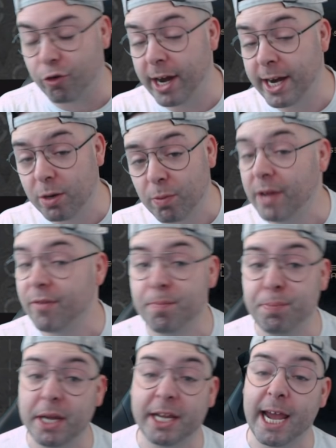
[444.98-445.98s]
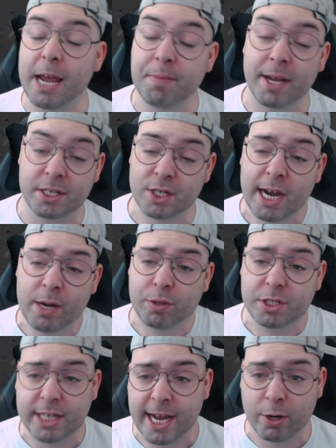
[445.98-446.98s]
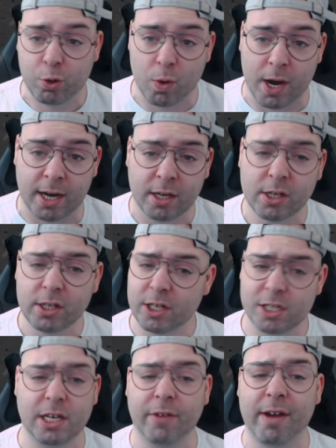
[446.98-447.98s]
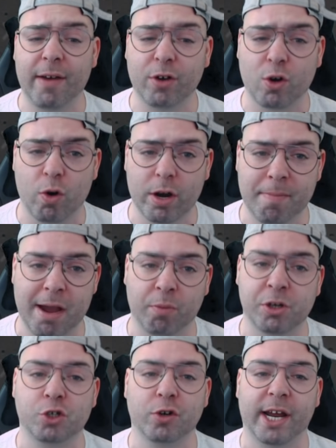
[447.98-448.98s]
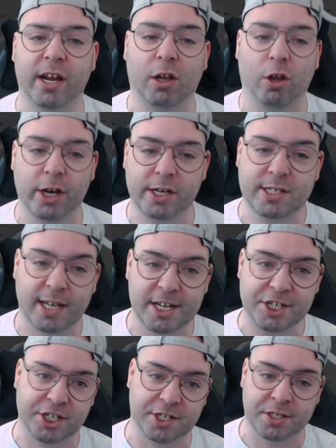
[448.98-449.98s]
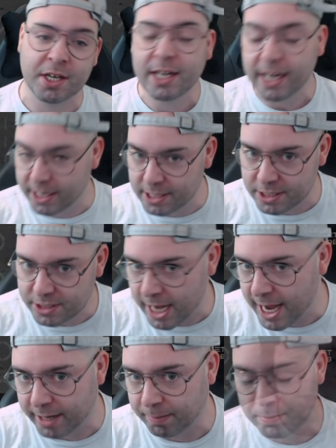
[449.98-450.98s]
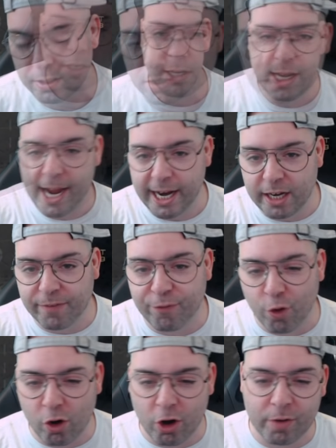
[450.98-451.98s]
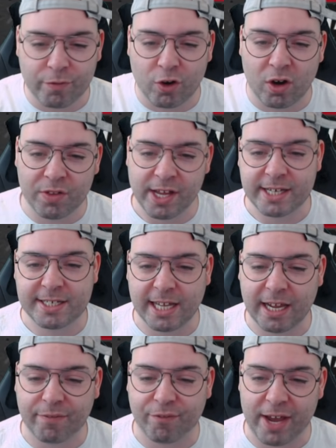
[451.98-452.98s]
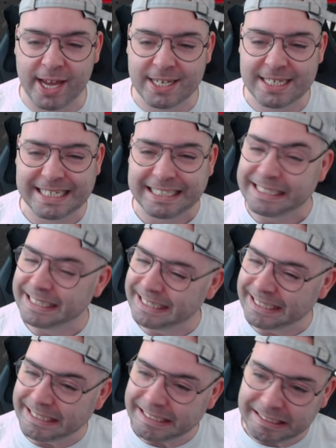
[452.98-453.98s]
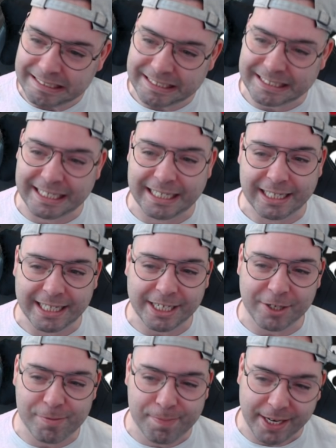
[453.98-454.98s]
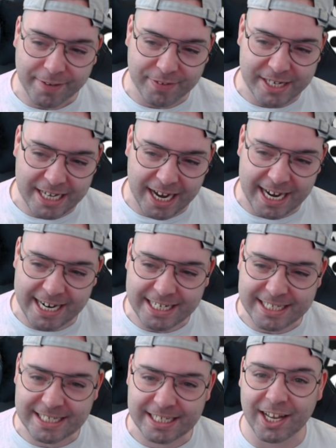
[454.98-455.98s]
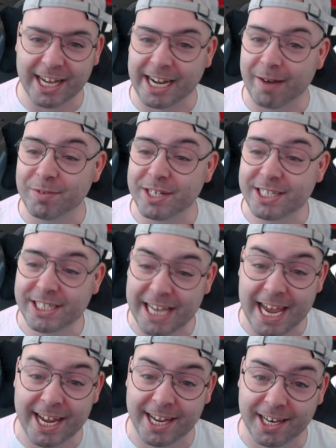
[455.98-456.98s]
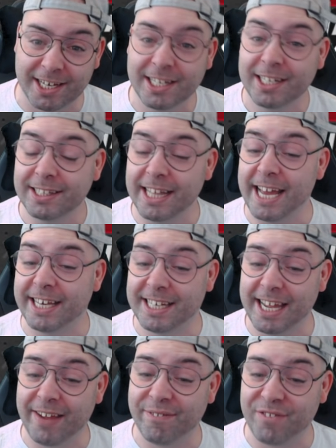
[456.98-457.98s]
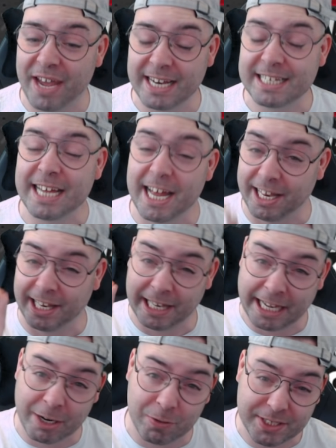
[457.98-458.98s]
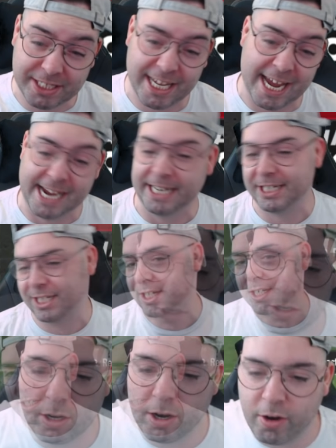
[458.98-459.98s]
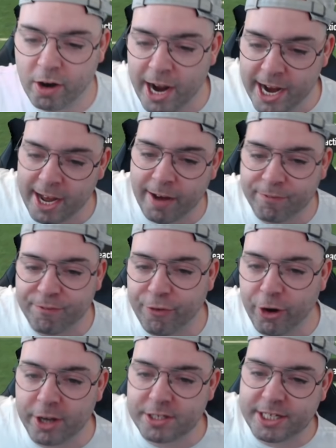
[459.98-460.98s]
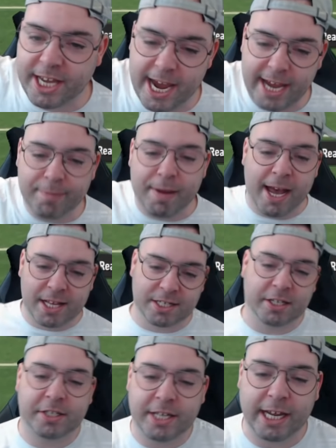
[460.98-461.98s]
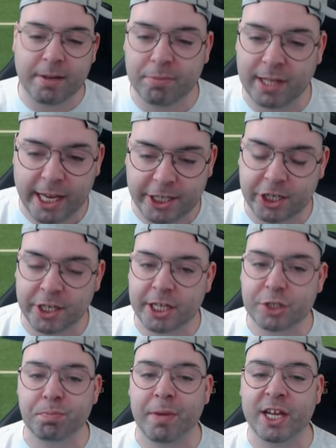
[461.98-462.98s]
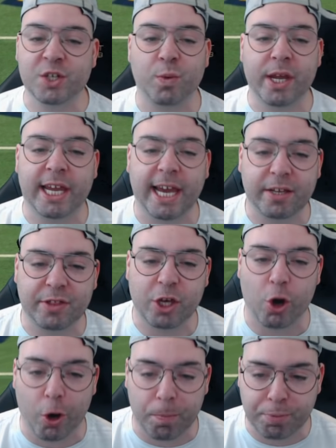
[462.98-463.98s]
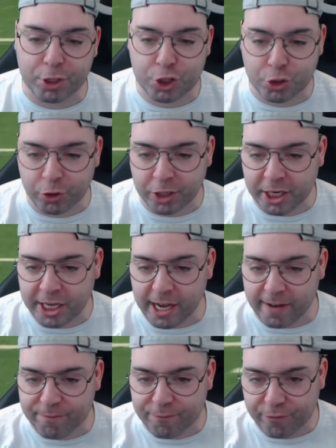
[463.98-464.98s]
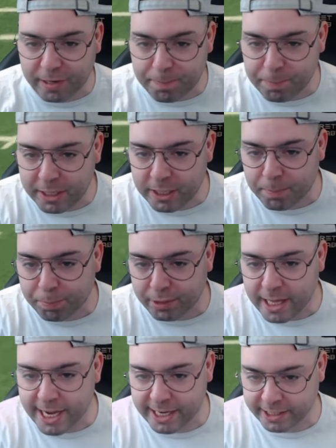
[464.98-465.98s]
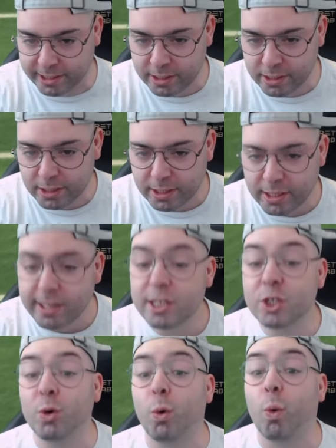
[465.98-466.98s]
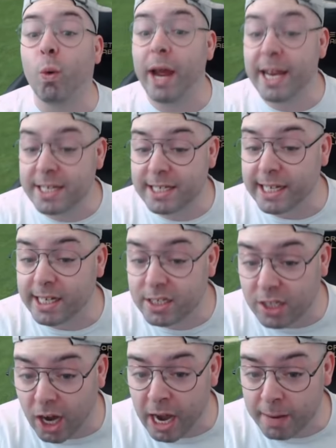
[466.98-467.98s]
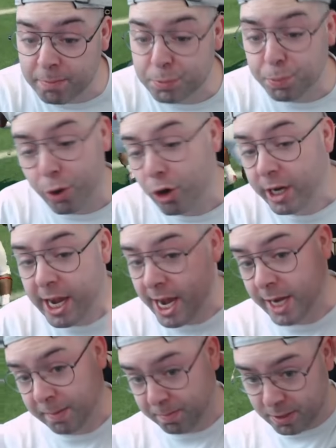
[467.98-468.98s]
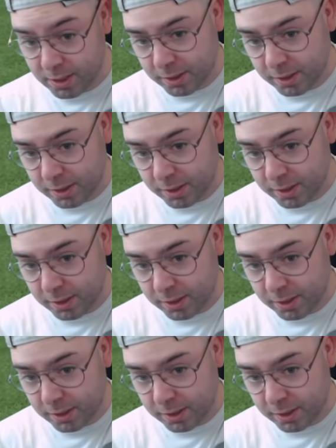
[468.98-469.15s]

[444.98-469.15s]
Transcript: Granted, we have a big game against Iowa State, who doesn't even have a quarterback. We should get a lot of touches in this game. 84 overall, their defense is a little bit of a yikes. Like I'm just saying, that defense a little scared. All right, our first game as a team legend. This means we get the opportunity of flipping the play. 20 times per game.